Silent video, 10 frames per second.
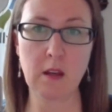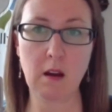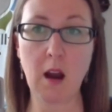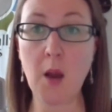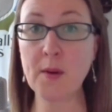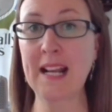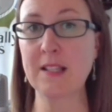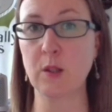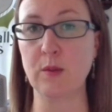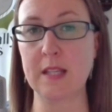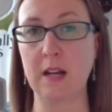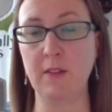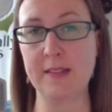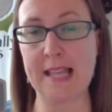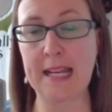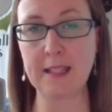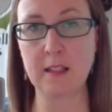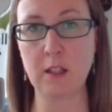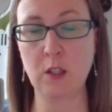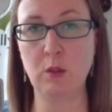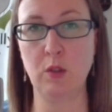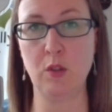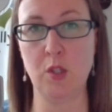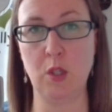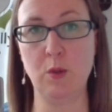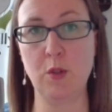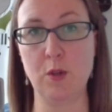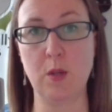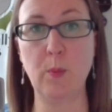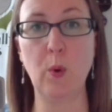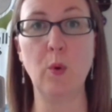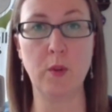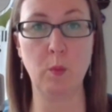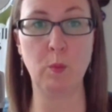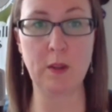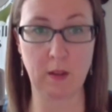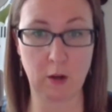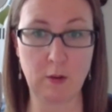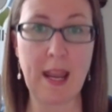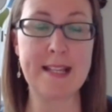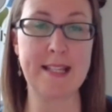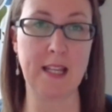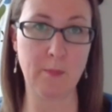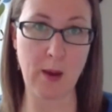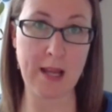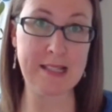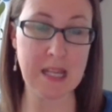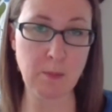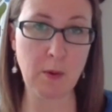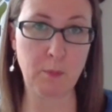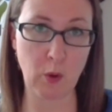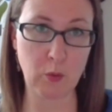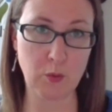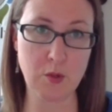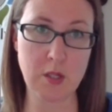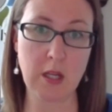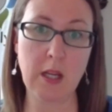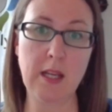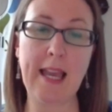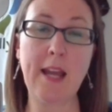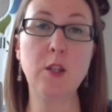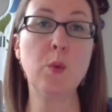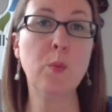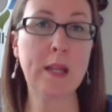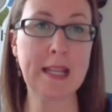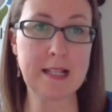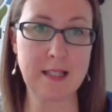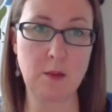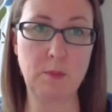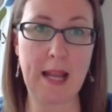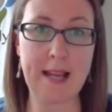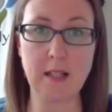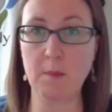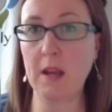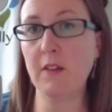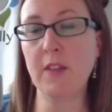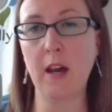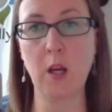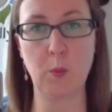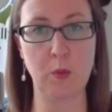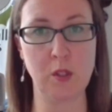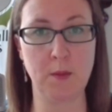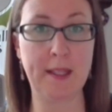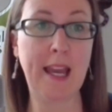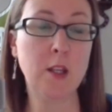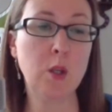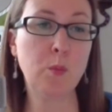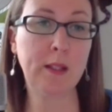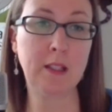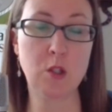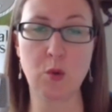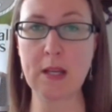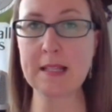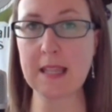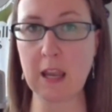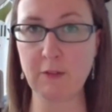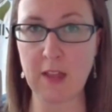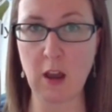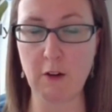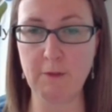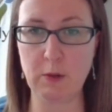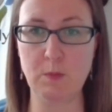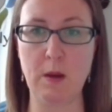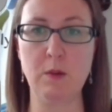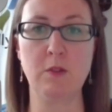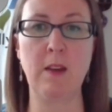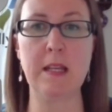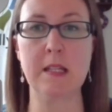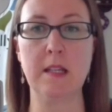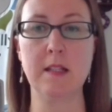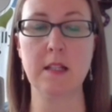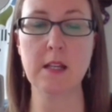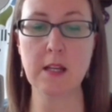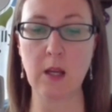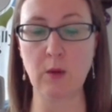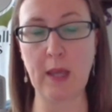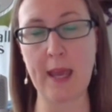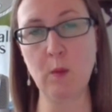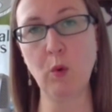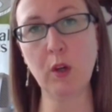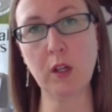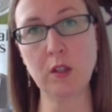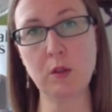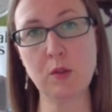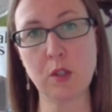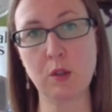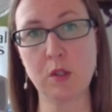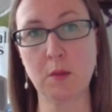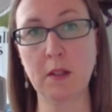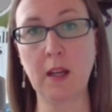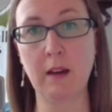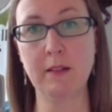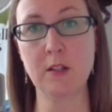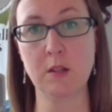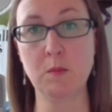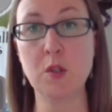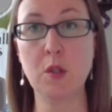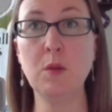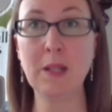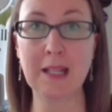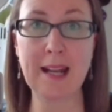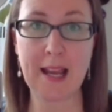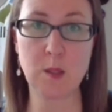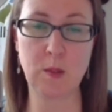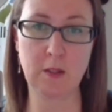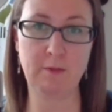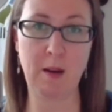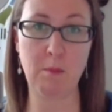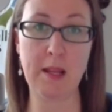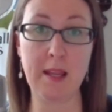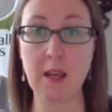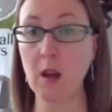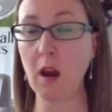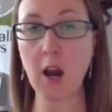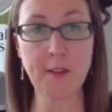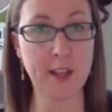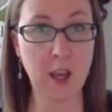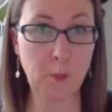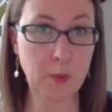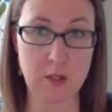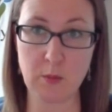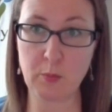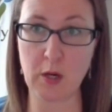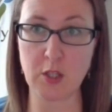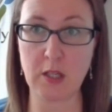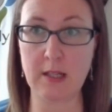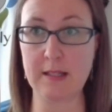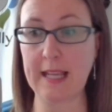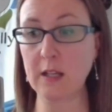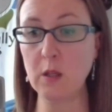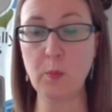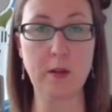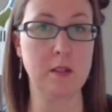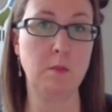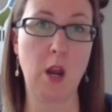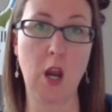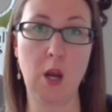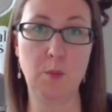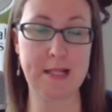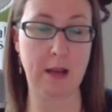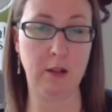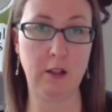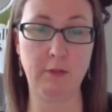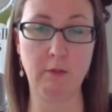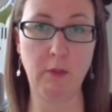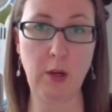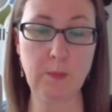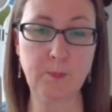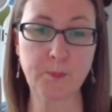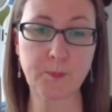I would ask yourself if there's anything that you can do to support them with creating a deeper bond. Can you bring in some playtime if they're open to it? Can you bring in treats if they are food motivated? Okay, what can you do to encourage them to connect with the family? Are they open to brushes? Can you put some herbs down in the front room?